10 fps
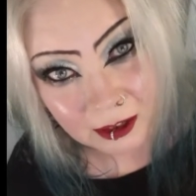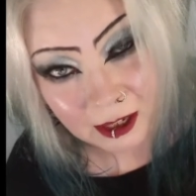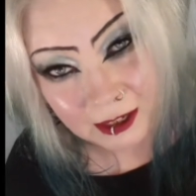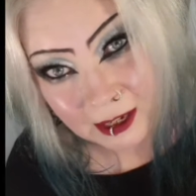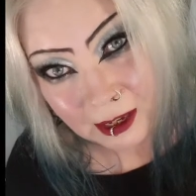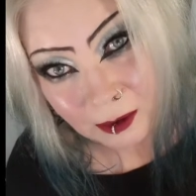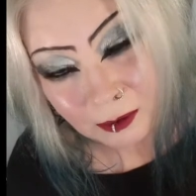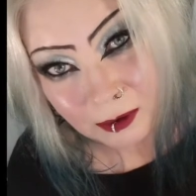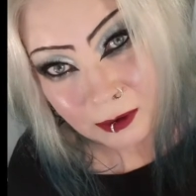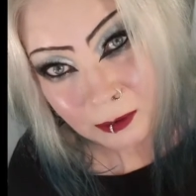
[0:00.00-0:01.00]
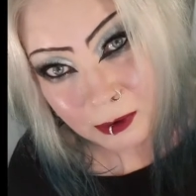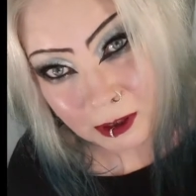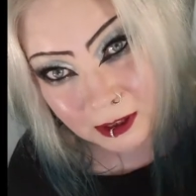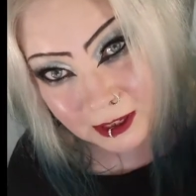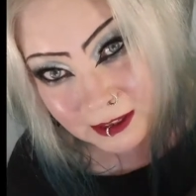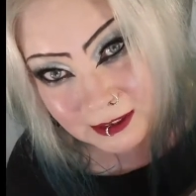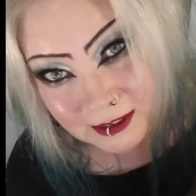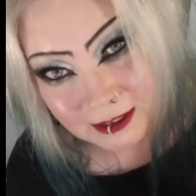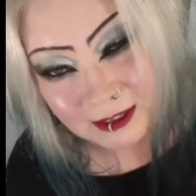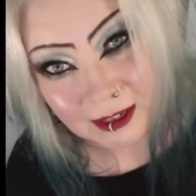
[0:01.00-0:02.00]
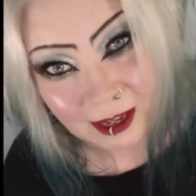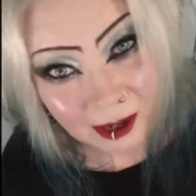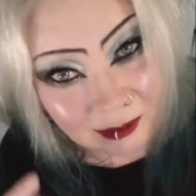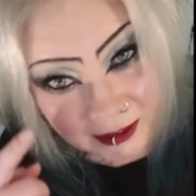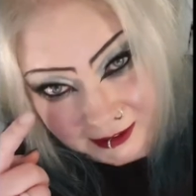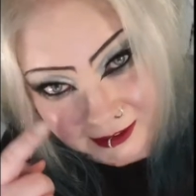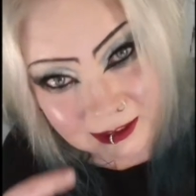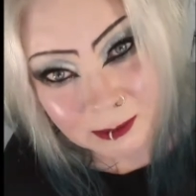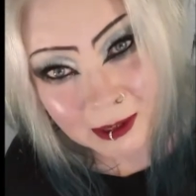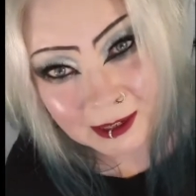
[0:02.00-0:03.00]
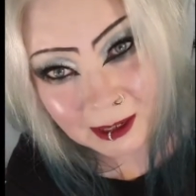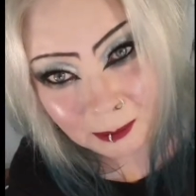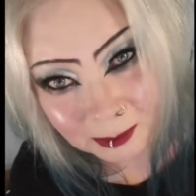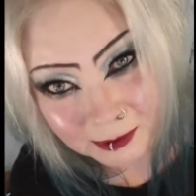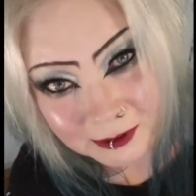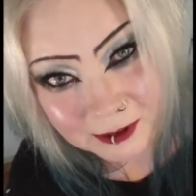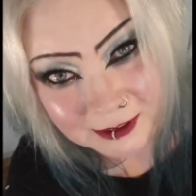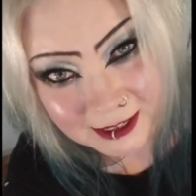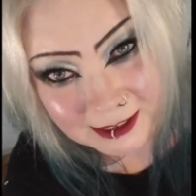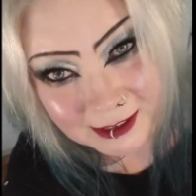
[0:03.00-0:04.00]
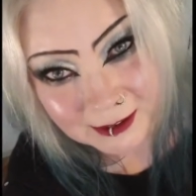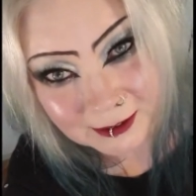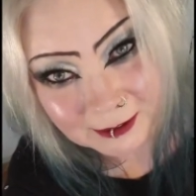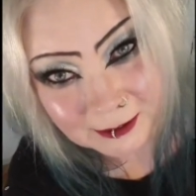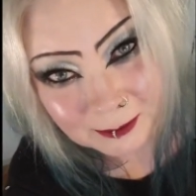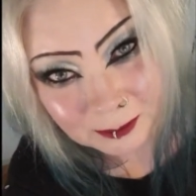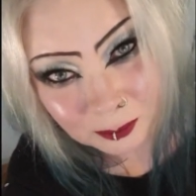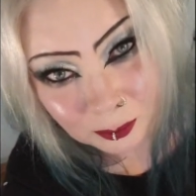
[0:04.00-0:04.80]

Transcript: And now we're gonna see how I did this makeup, so stay tuned.